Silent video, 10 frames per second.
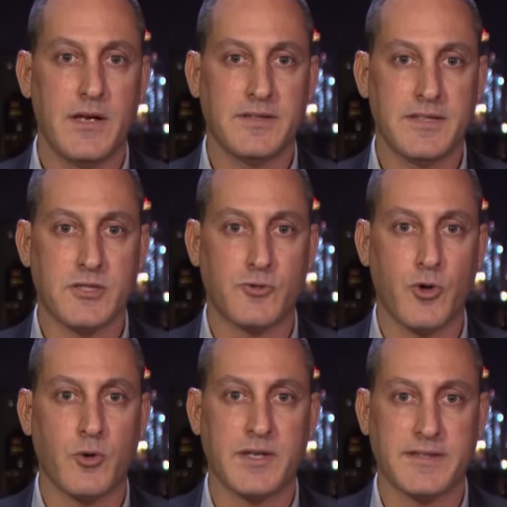this
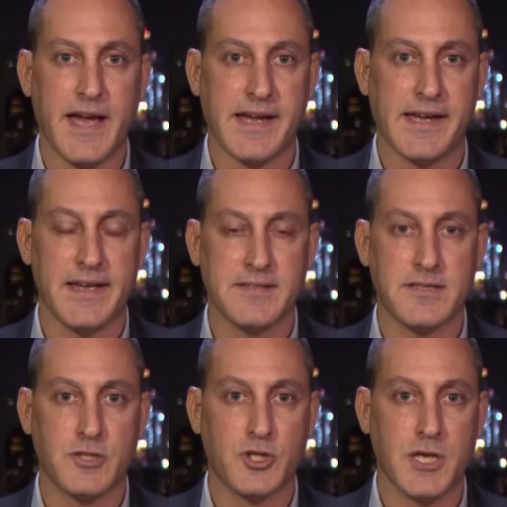drone attack against
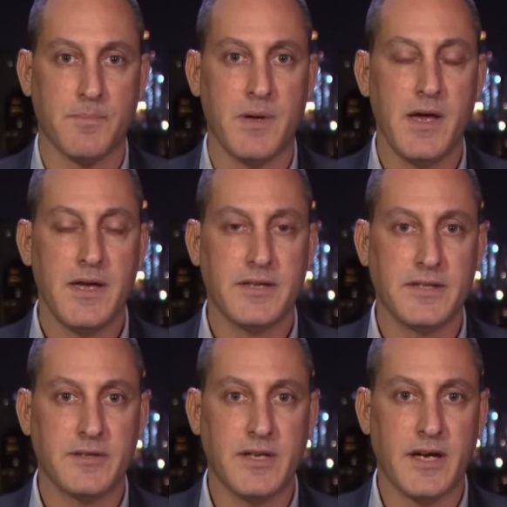this ship,
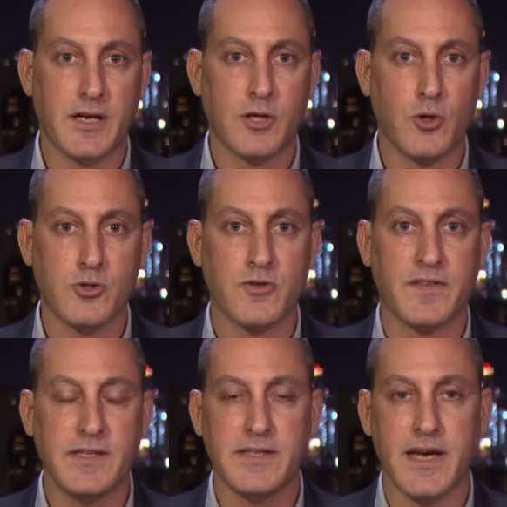near the coast
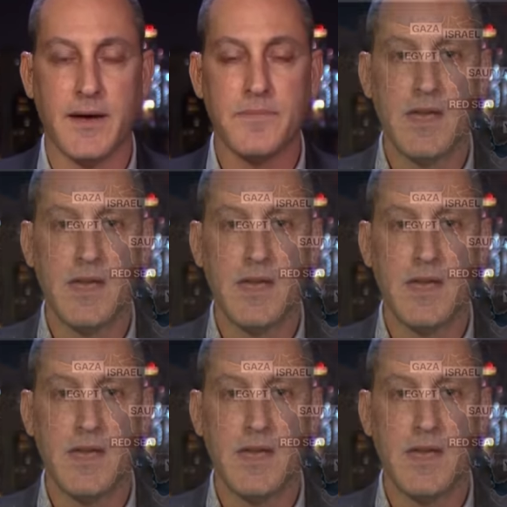of India,